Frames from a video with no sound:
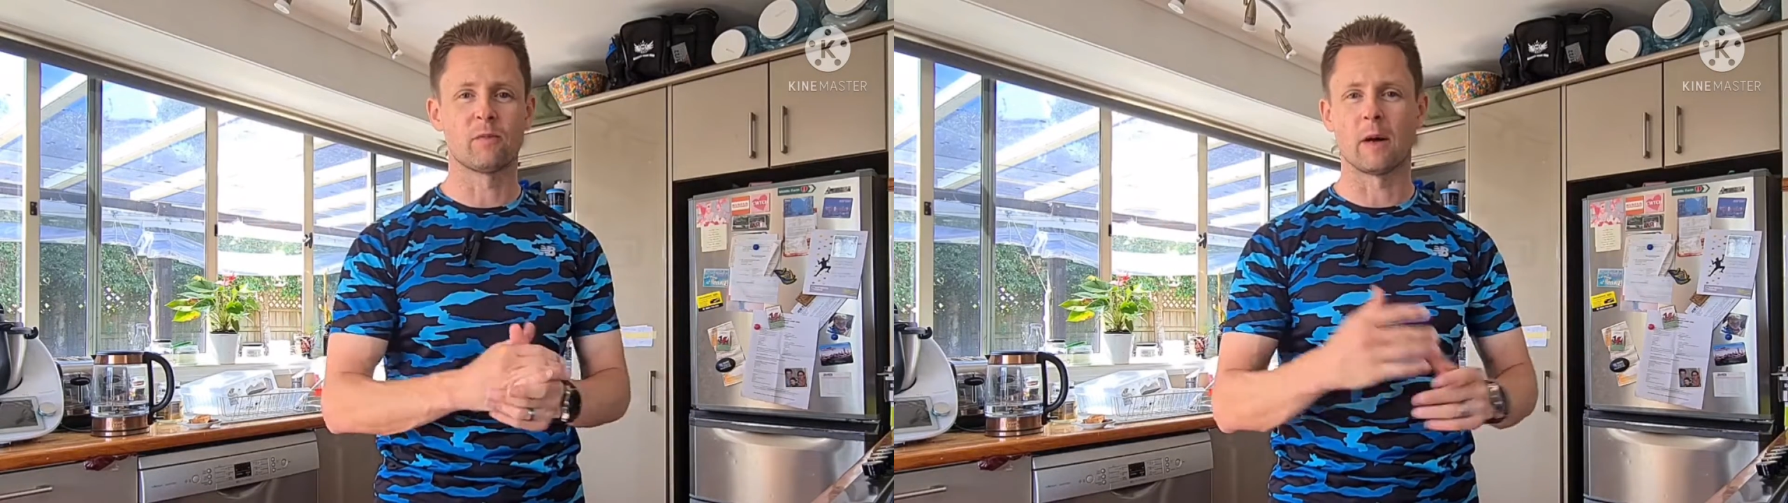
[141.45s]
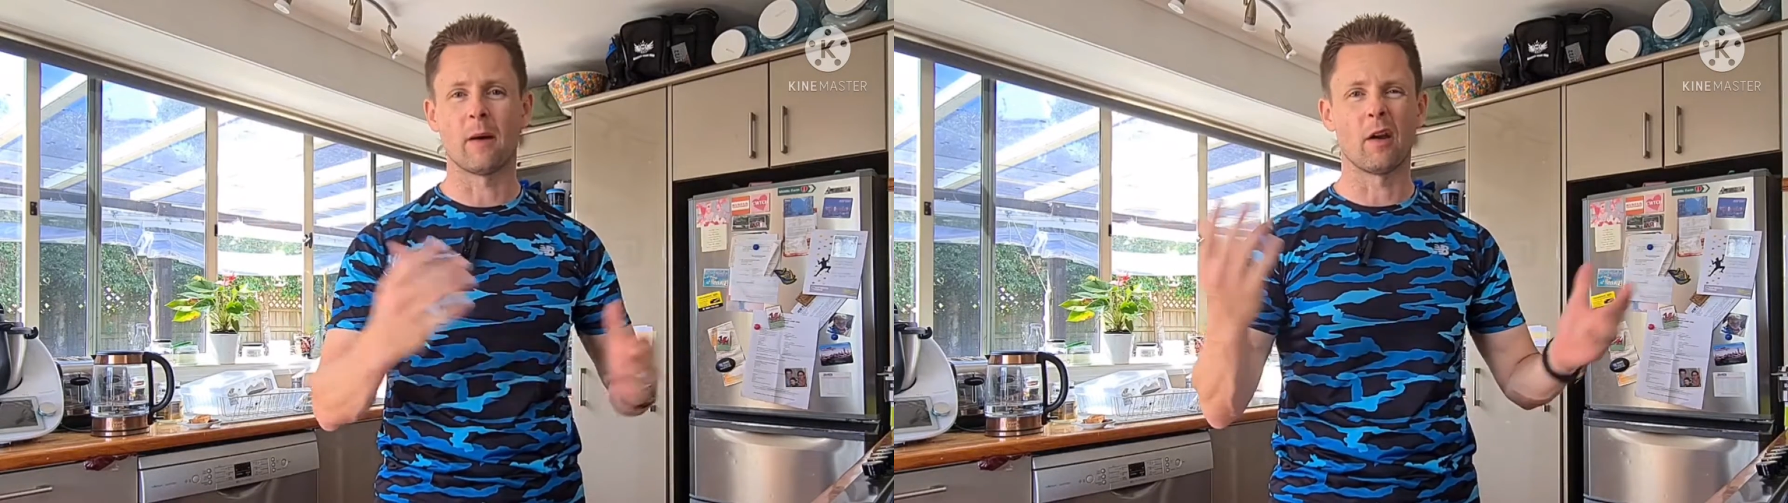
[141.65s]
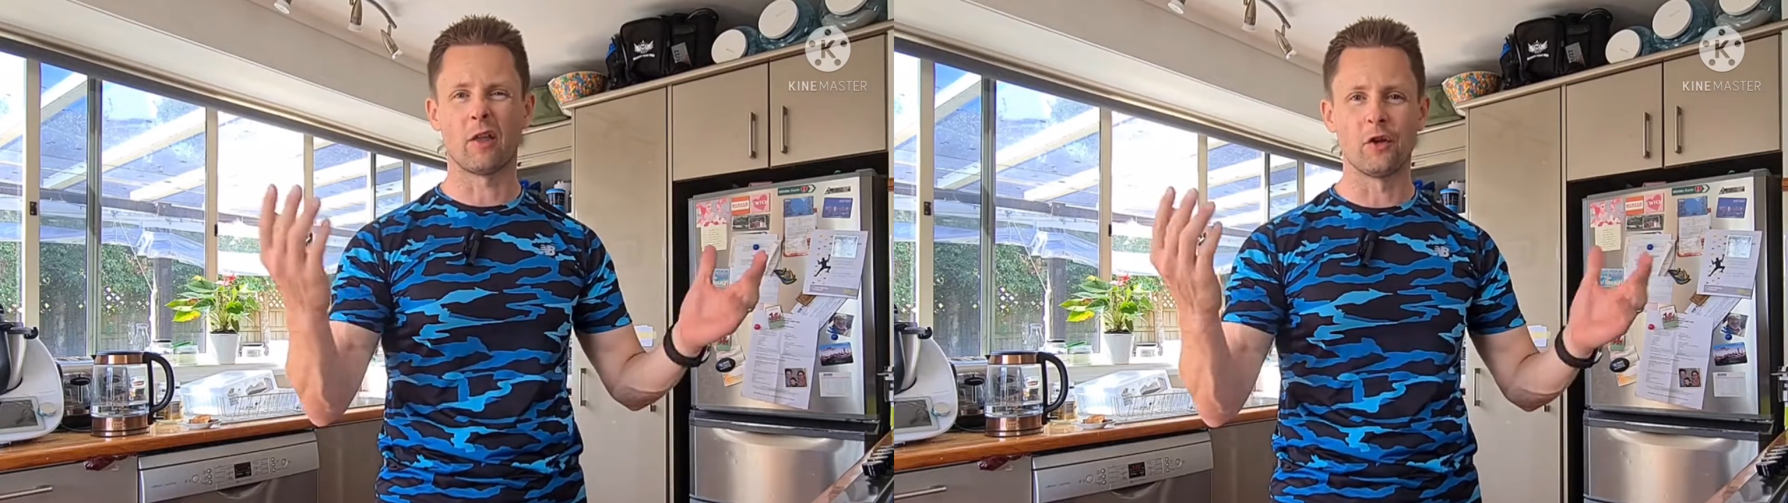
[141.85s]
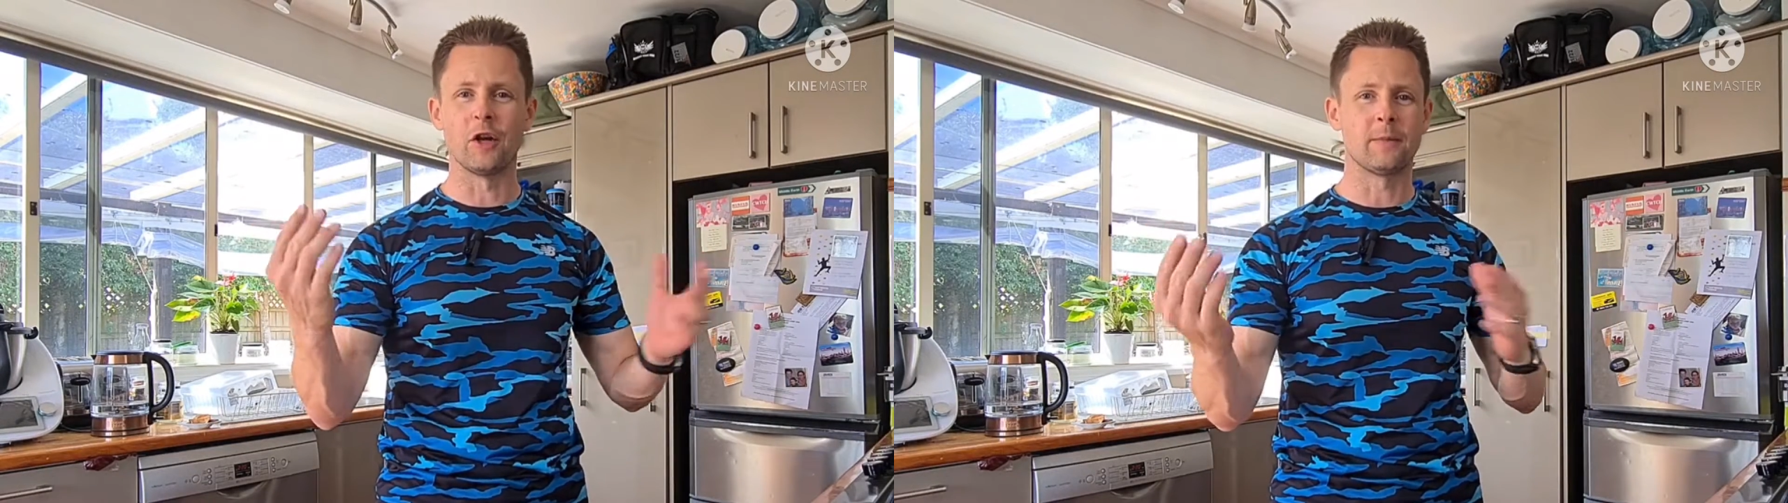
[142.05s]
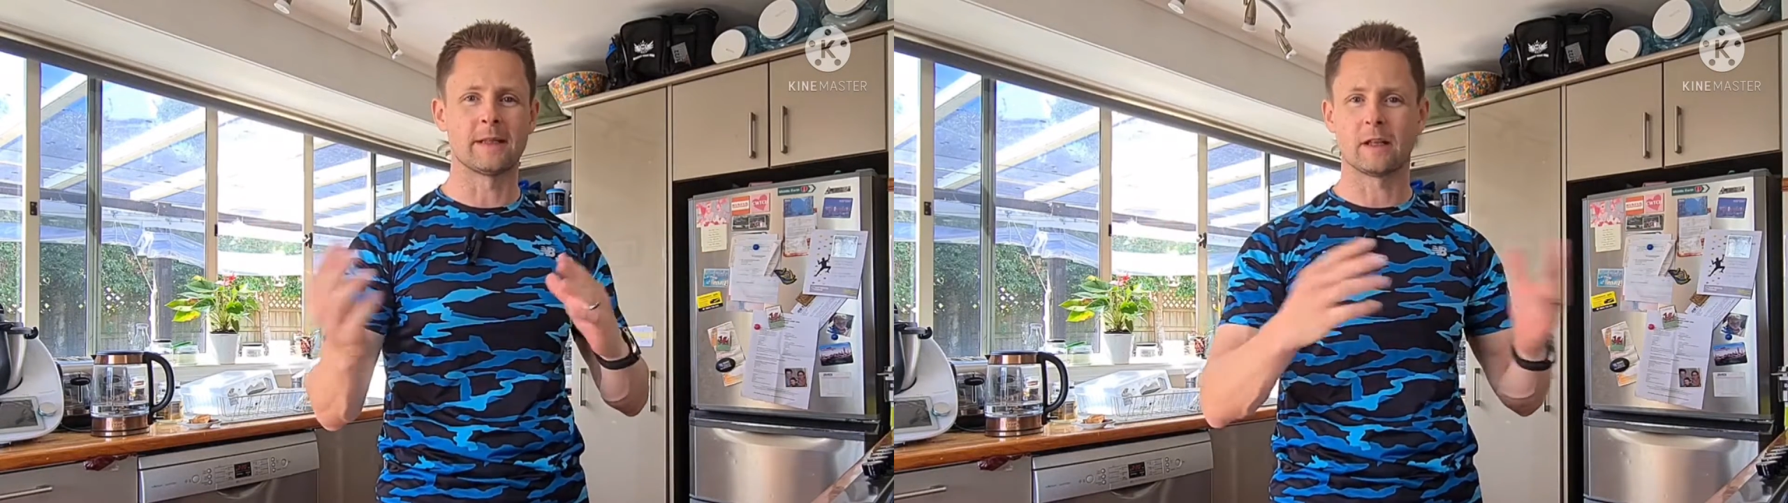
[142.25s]
but about a
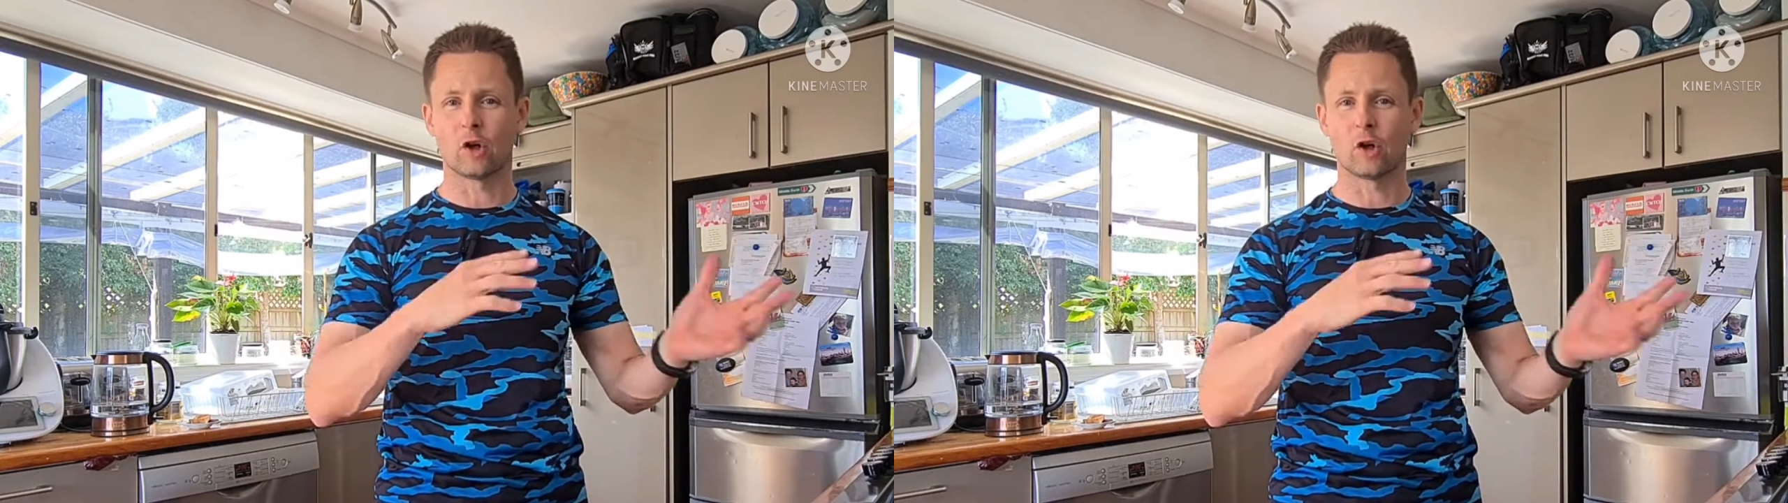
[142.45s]
30%,